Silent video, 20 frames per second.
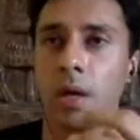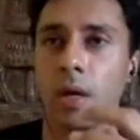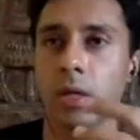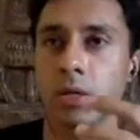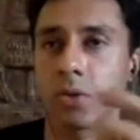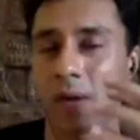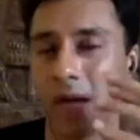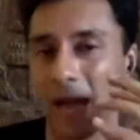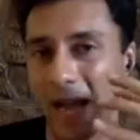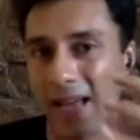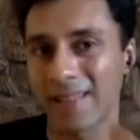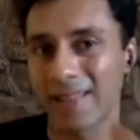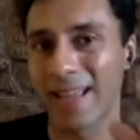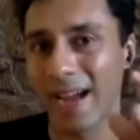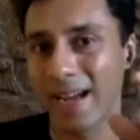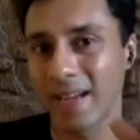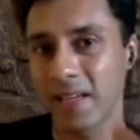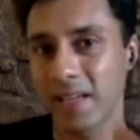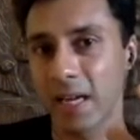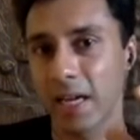So at
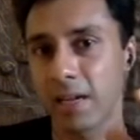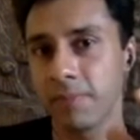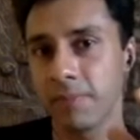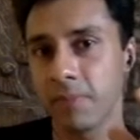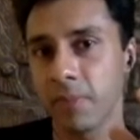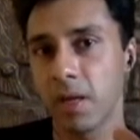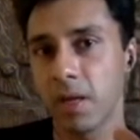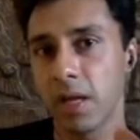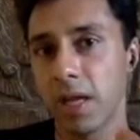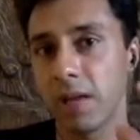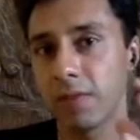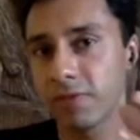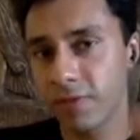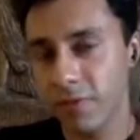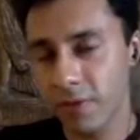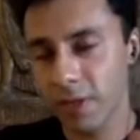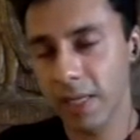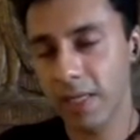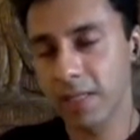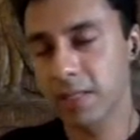that time, if
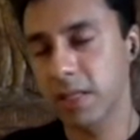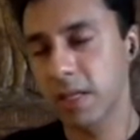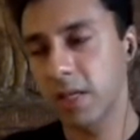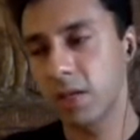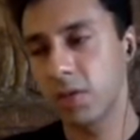let's say you